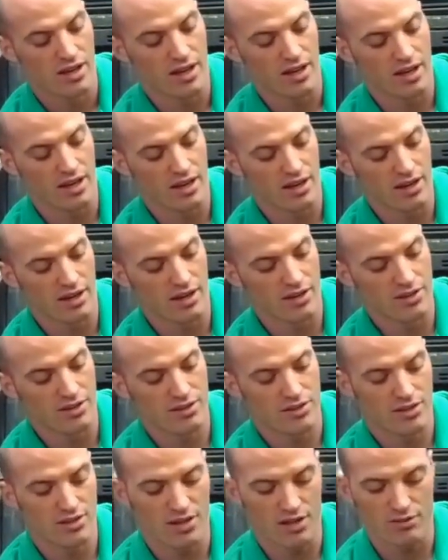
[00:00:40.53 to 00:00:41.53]
and
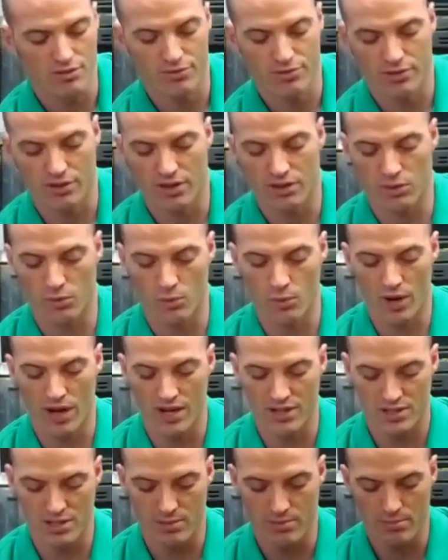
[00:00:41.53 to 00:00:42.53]
then figure out a
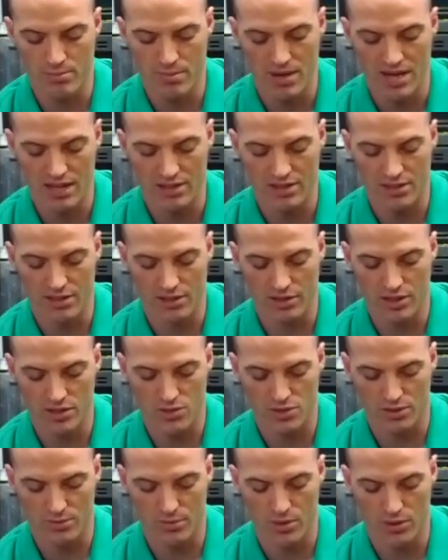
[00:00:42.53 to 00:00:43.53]
way to mate the
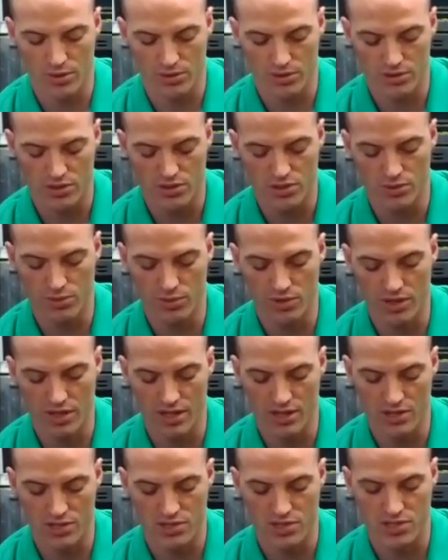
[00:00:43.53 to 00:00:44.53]
electric motor to
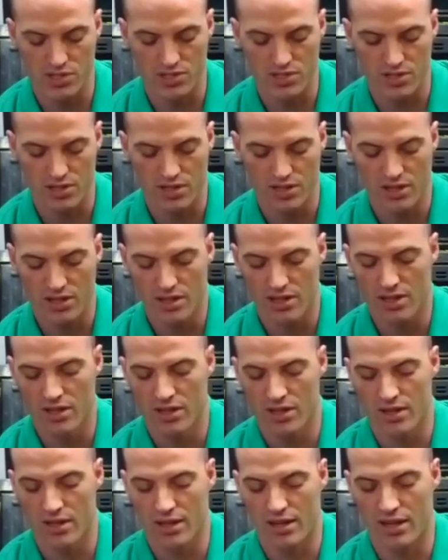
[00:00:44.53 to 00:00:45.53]
this
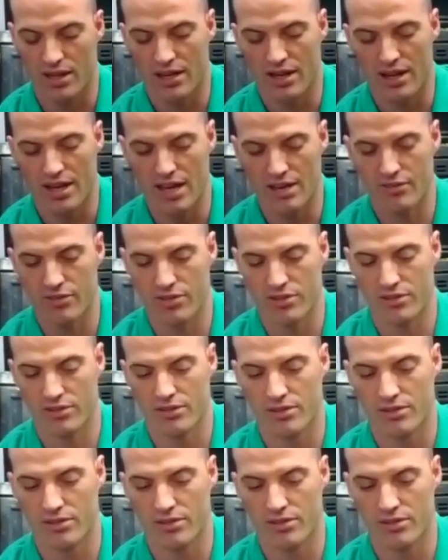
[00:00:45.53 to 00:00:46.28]
and have it